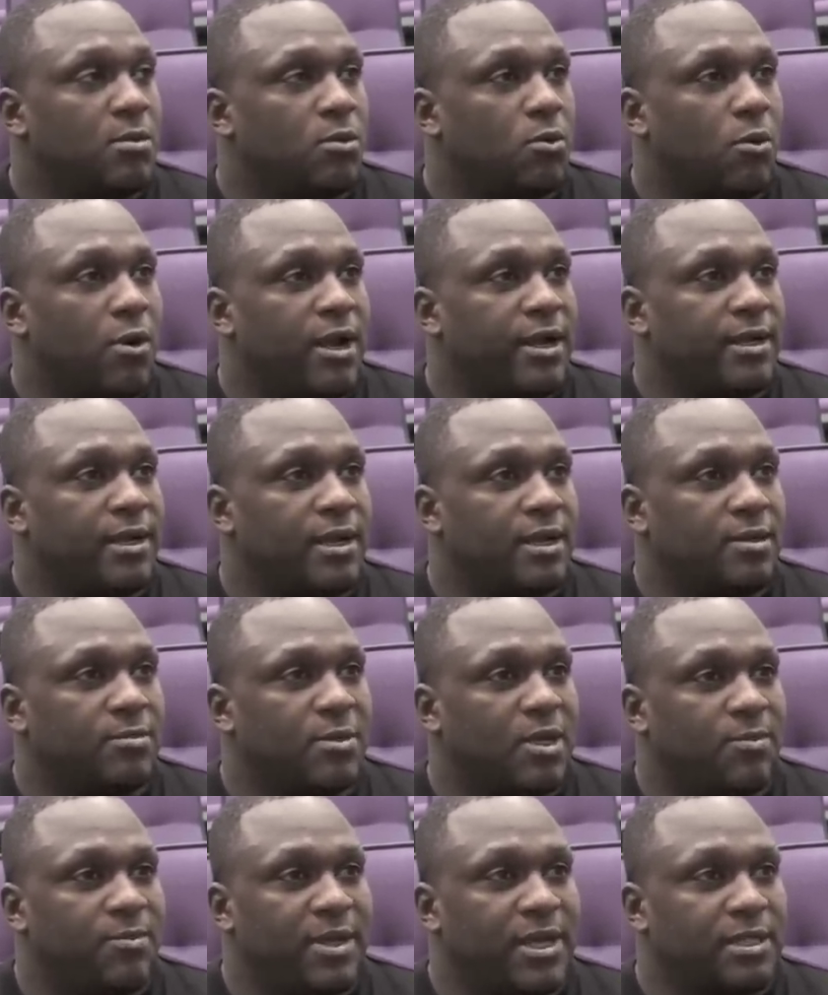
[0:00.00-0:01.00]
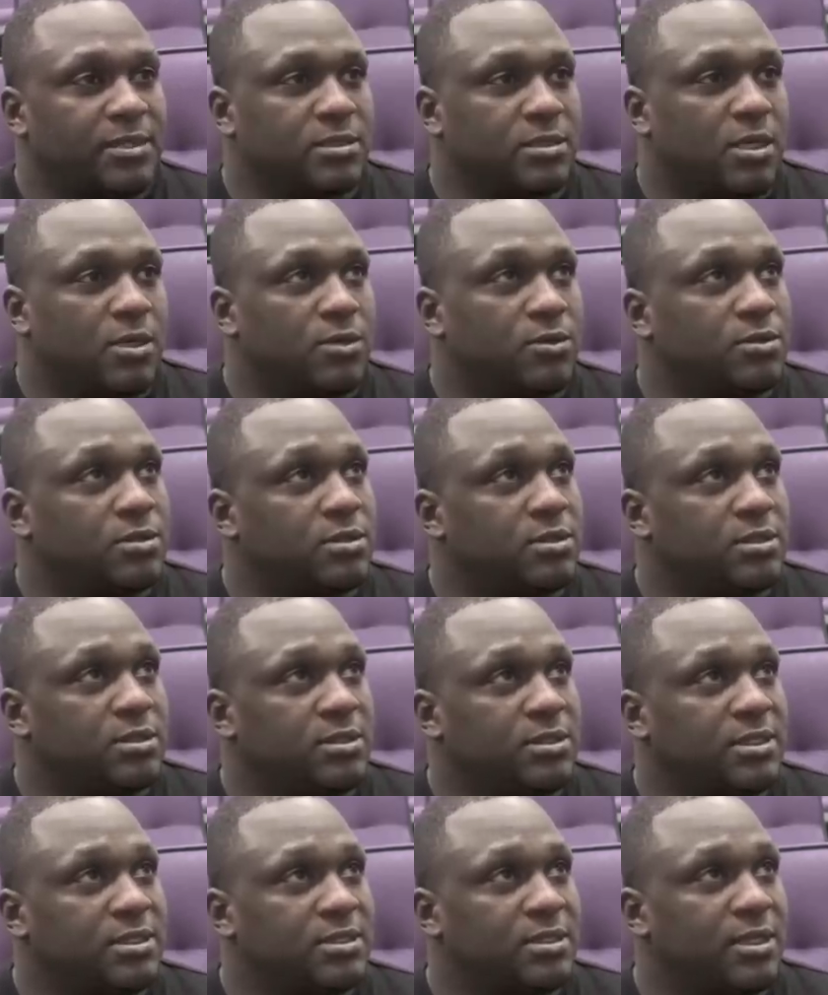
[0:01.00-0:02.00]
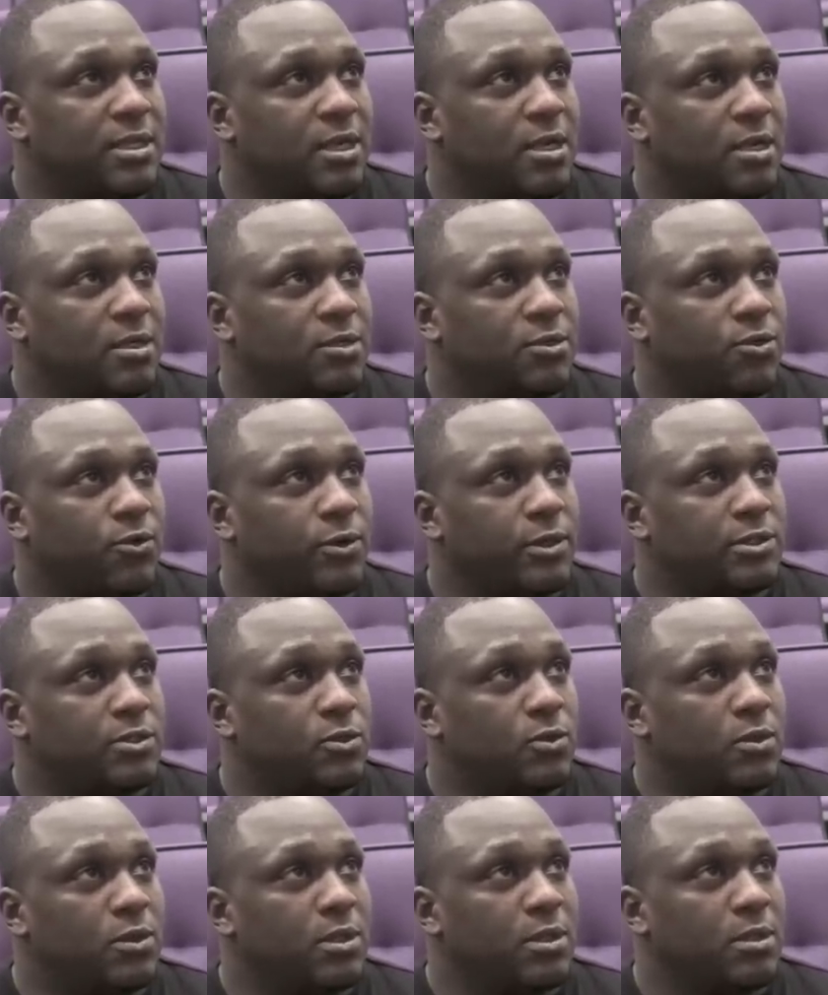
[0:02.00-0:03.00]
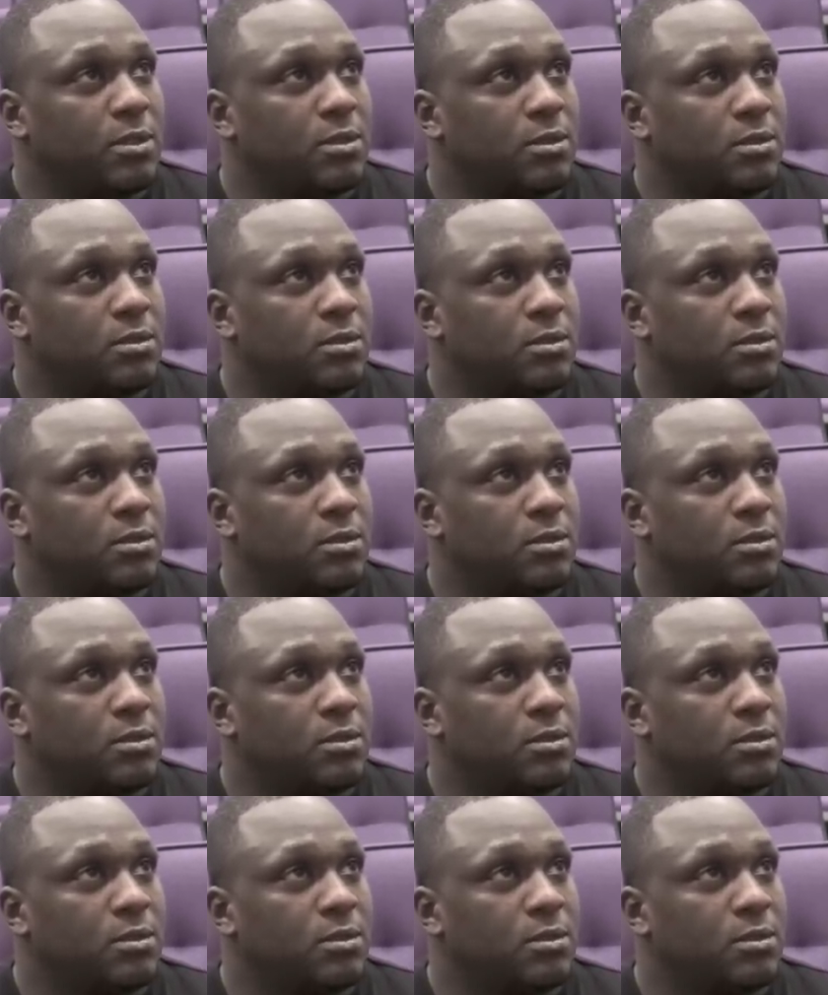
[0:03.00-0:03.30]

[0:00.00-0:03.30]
Right now, my biggest goal is just to get under 320.